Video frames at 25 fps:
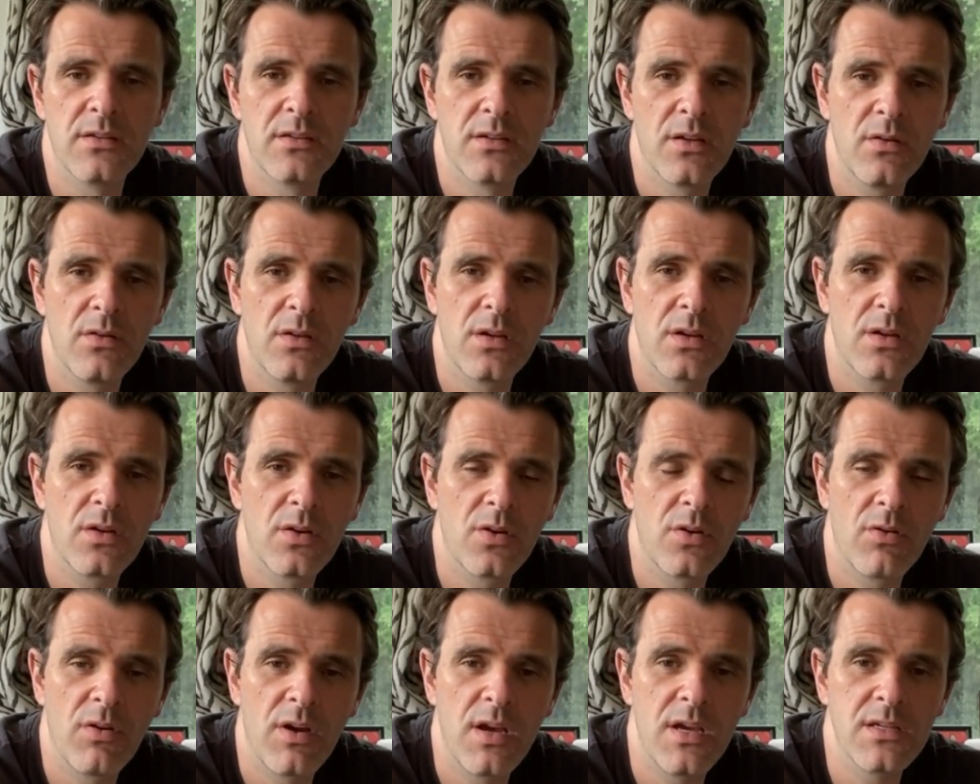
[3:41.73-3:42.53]
Don't go
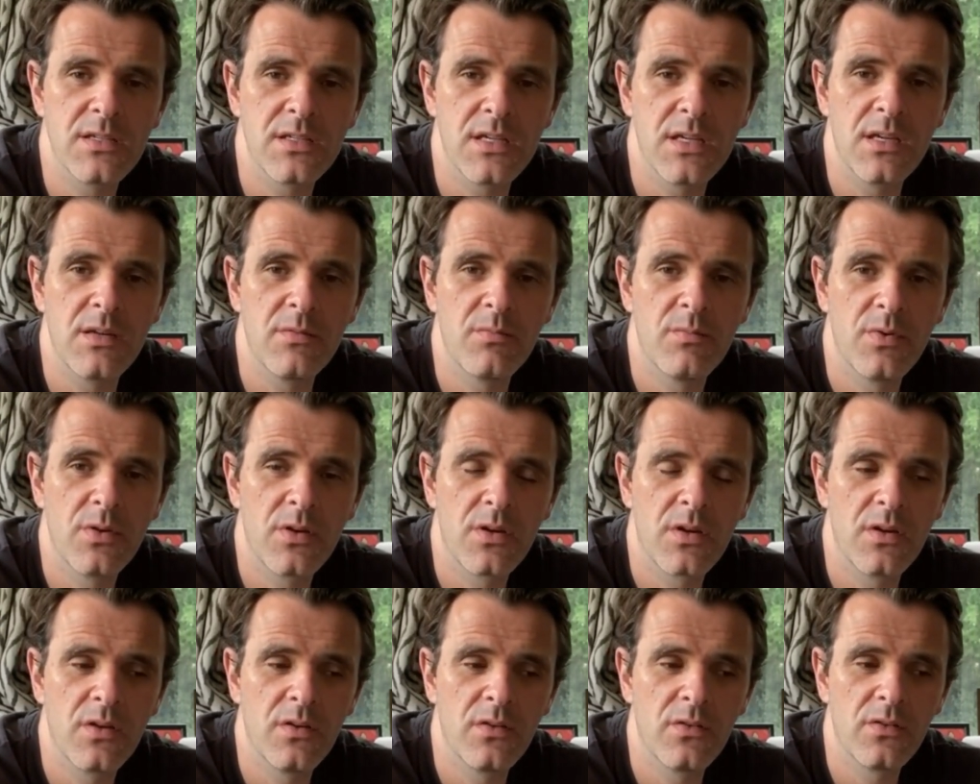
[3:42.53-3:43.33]
crazy,
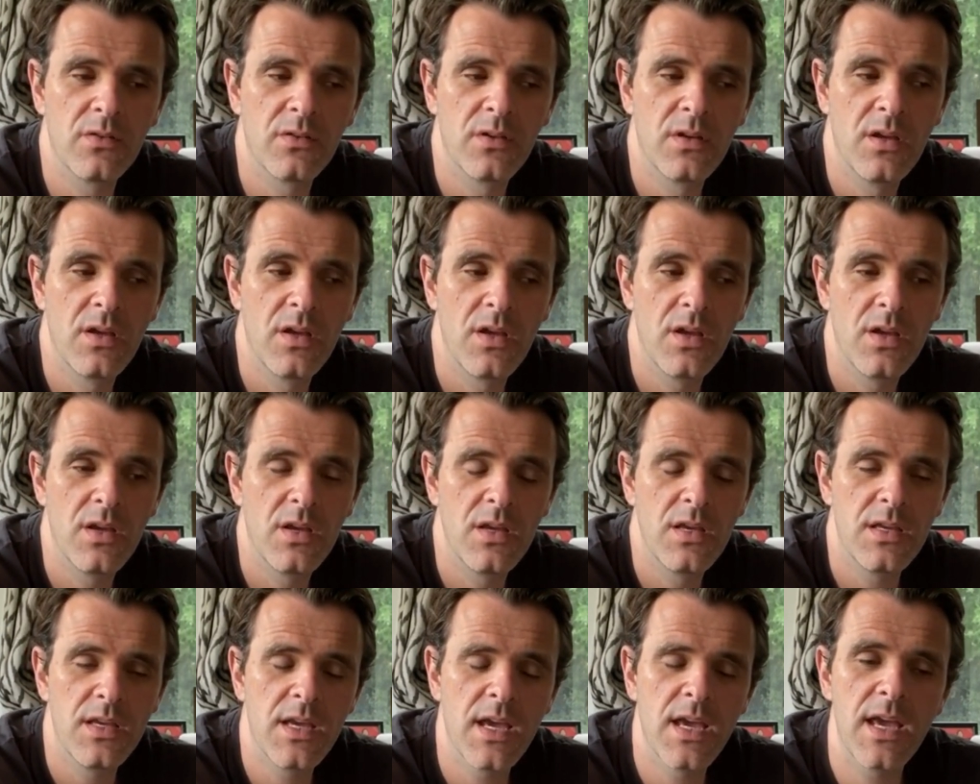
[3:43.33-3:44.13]
because
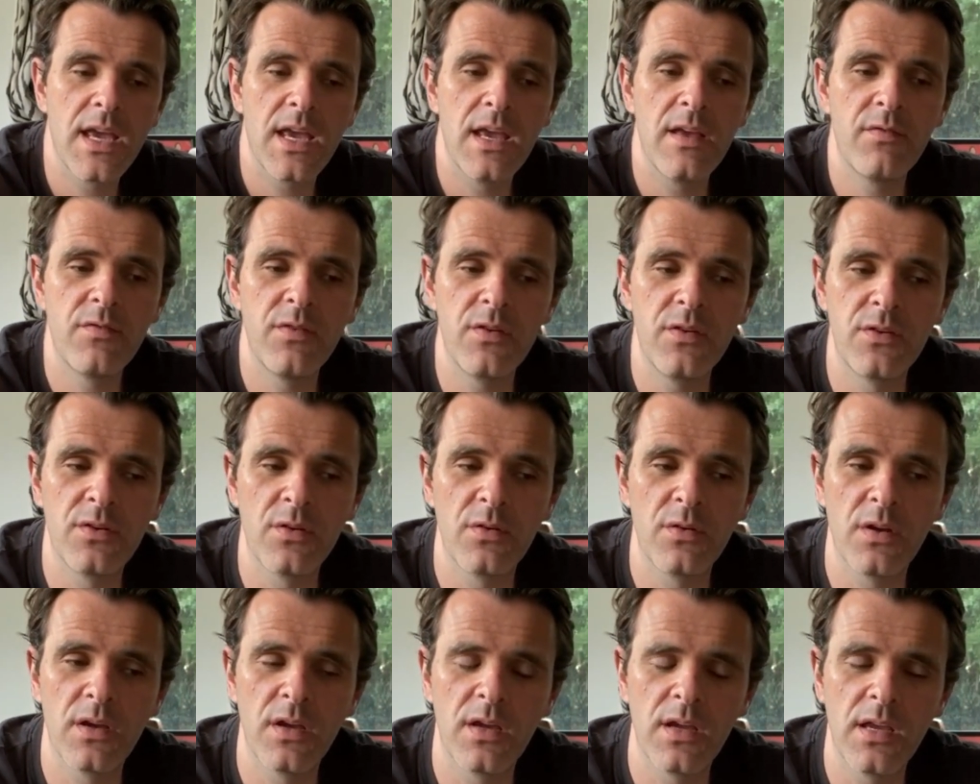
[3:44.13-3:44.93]
yeah, if you
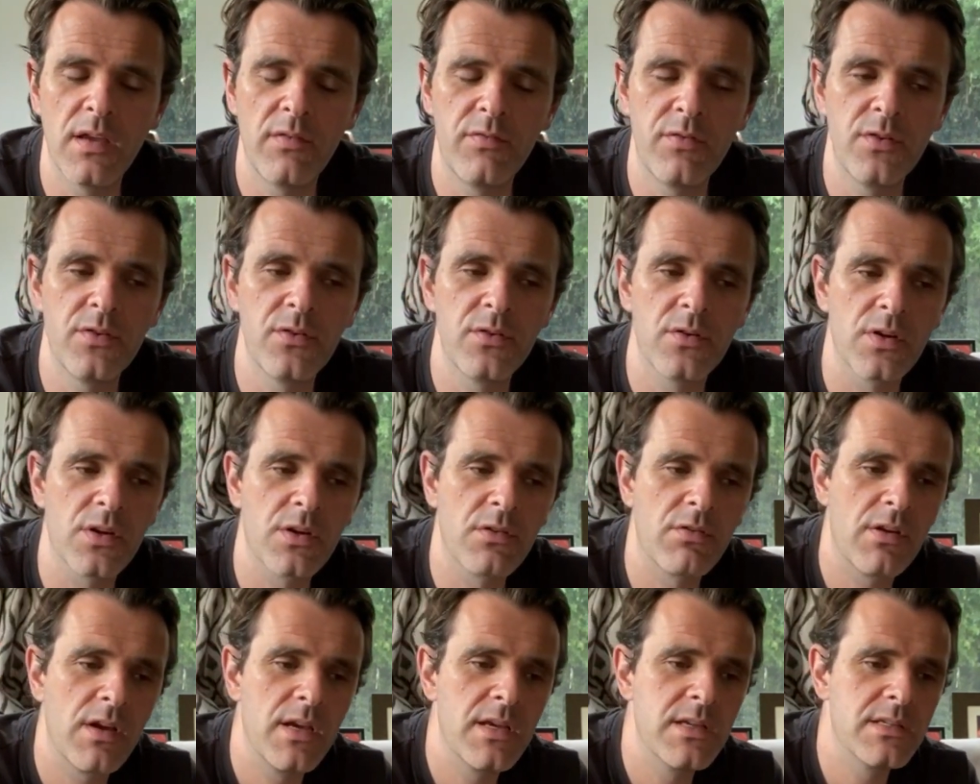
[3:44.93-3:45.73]
do a
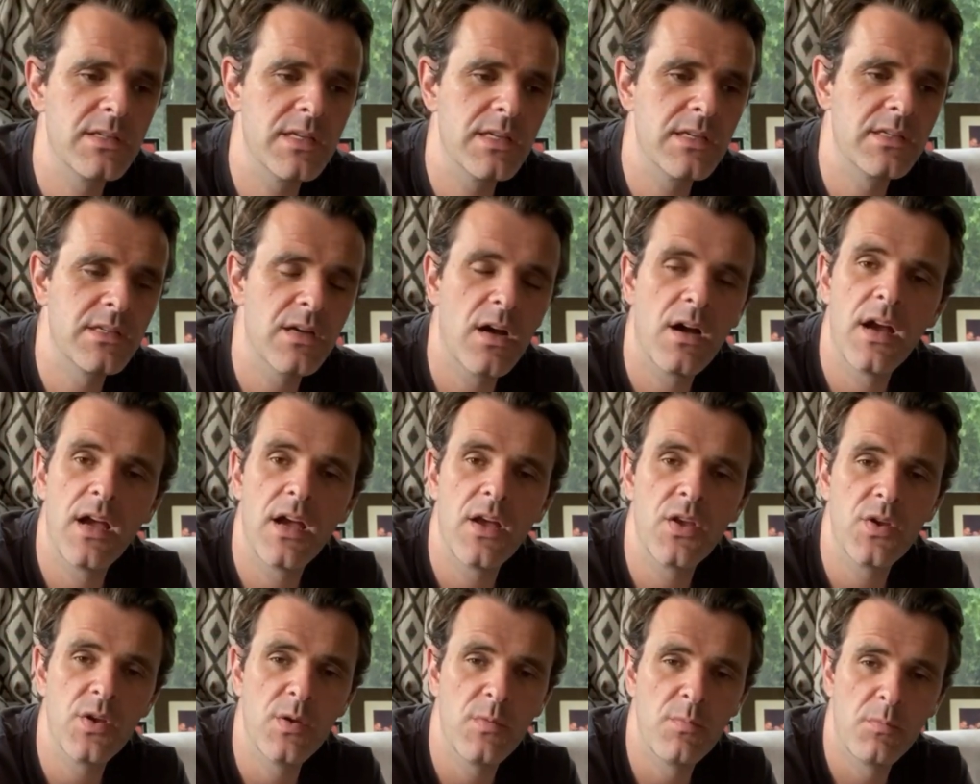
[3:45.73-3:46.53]
crazy
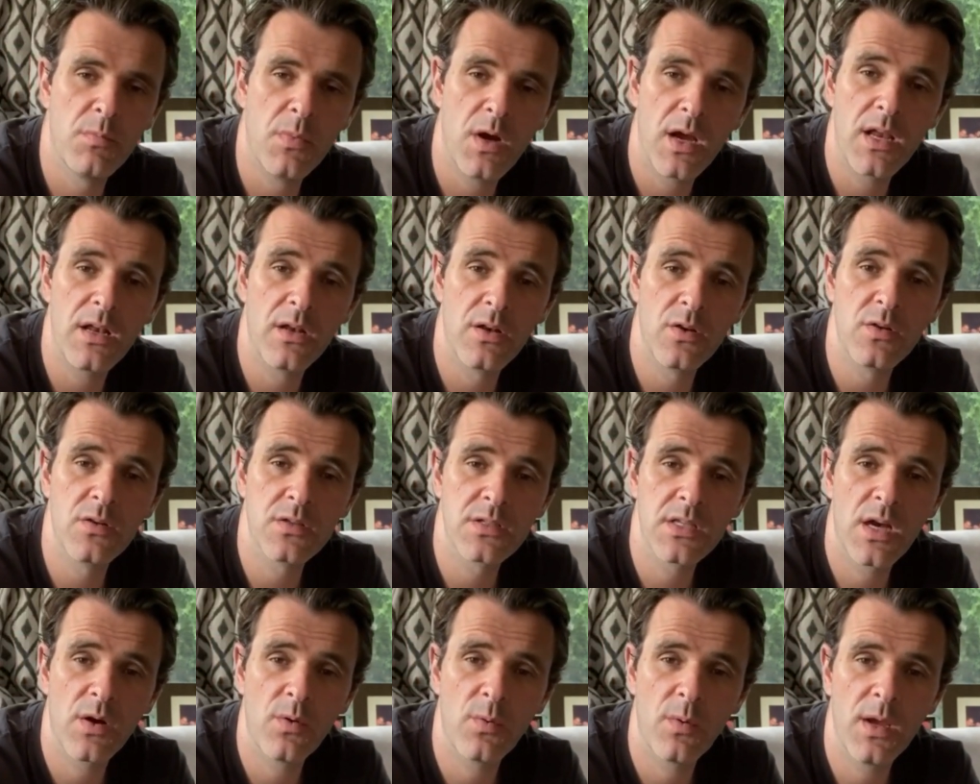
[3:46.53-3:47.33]
diet, you might lose
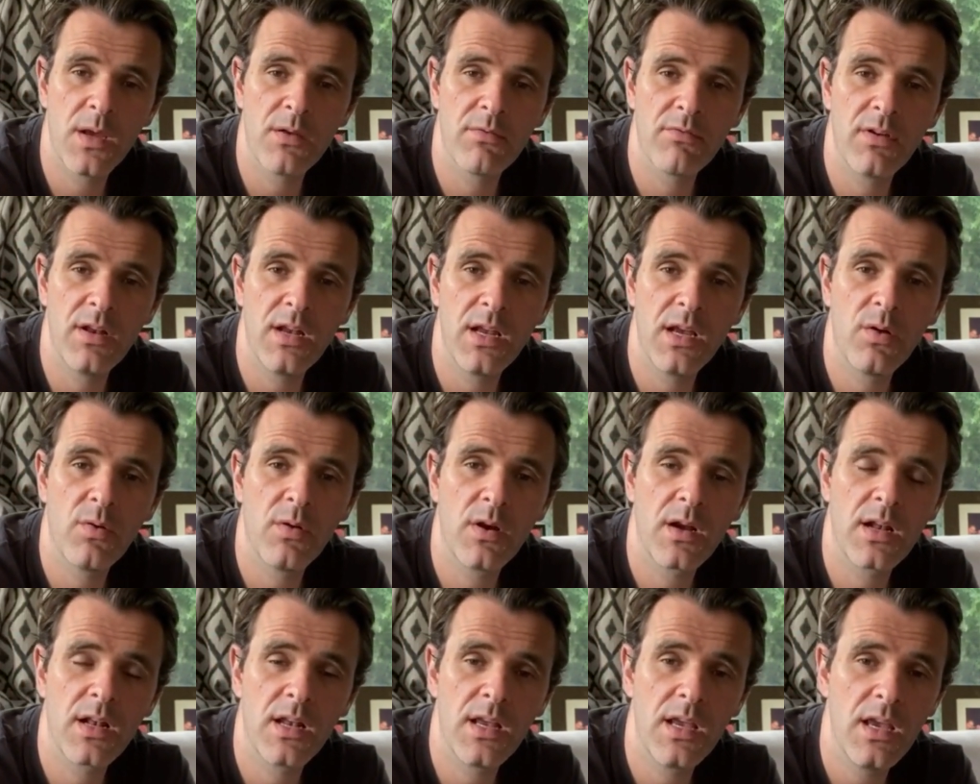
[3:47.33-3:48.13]
that weight really
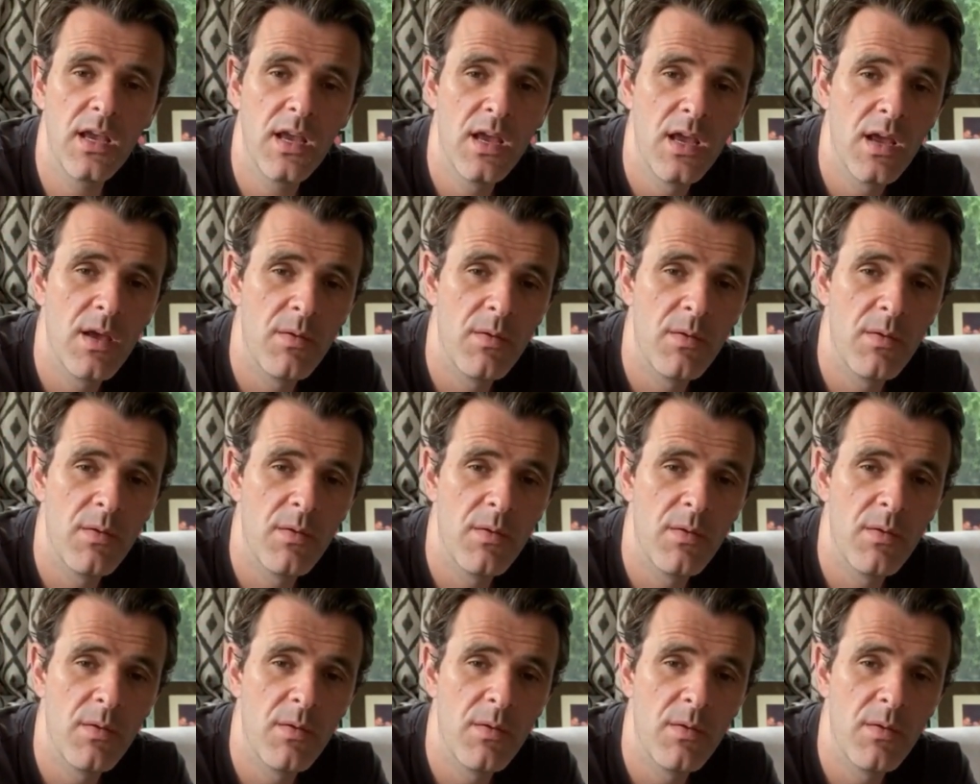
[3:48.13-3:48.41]
quickly,